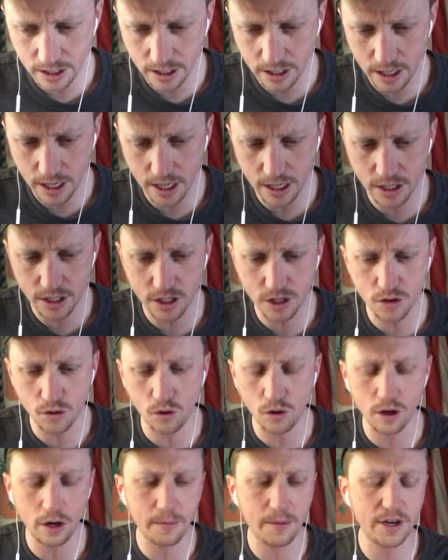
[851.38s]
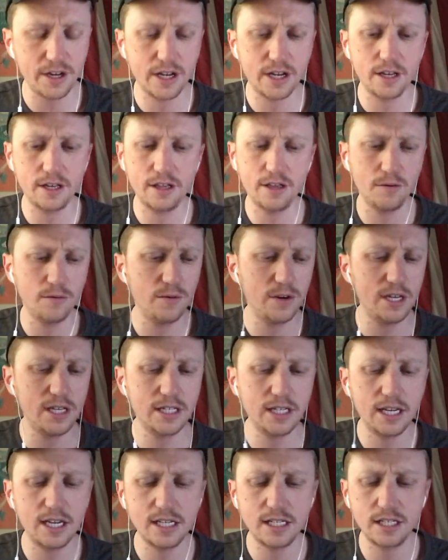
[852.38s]
his story but he, the
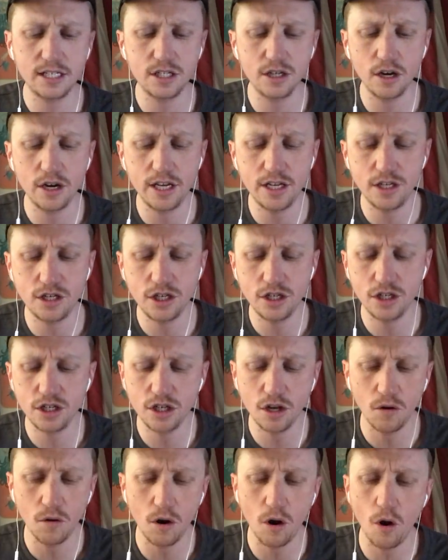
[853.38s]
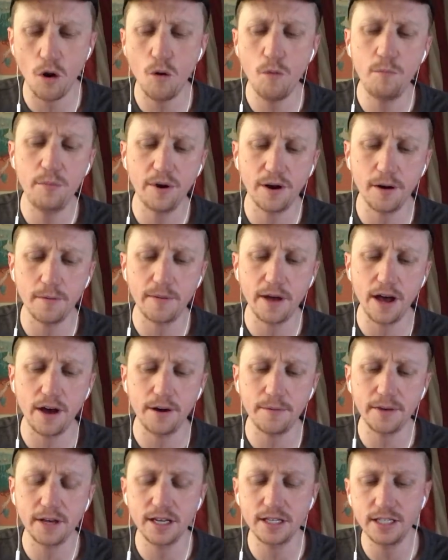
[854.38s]
reason is so, he's just so open about
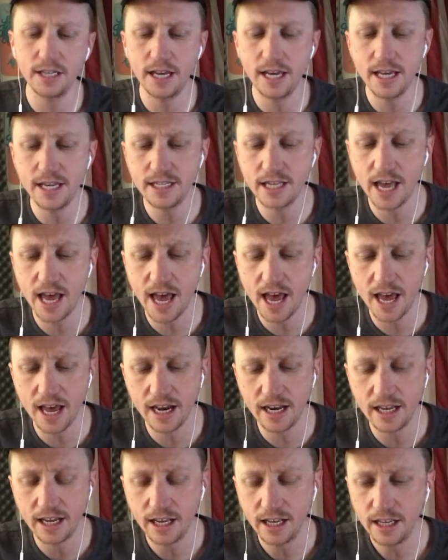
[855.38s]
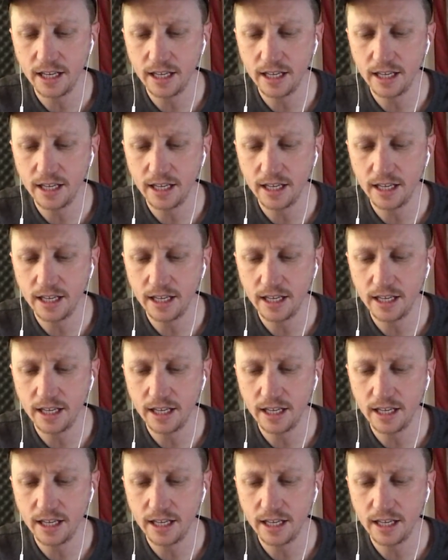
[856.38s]
it because in his head